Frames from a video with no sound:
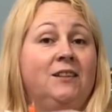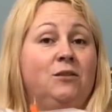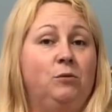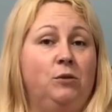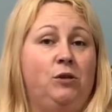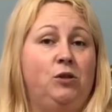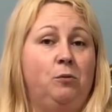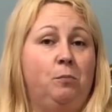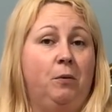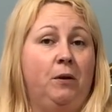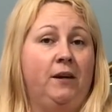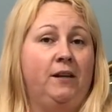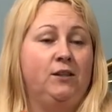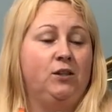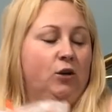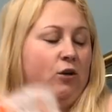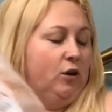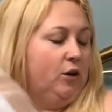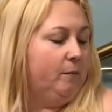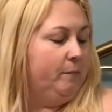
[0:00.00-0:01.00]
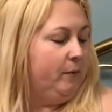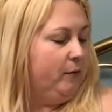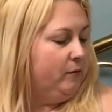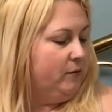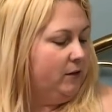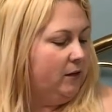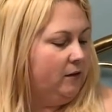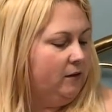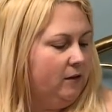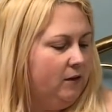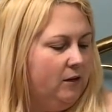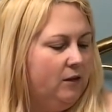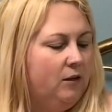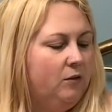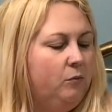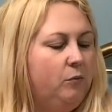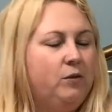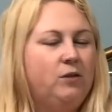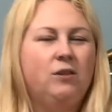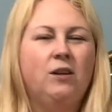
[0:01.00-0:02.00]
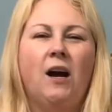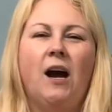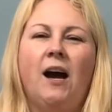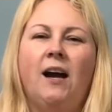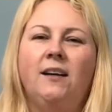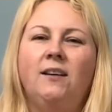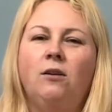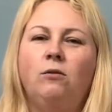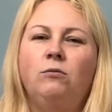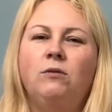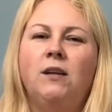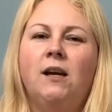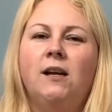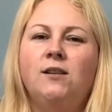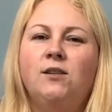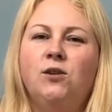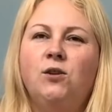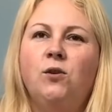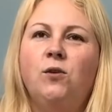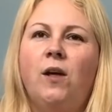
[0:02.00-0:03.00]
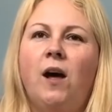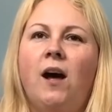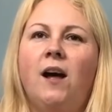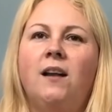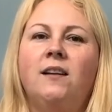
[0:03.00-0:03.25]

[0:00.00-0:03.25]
which you put into your computer, which I don't tend to do that.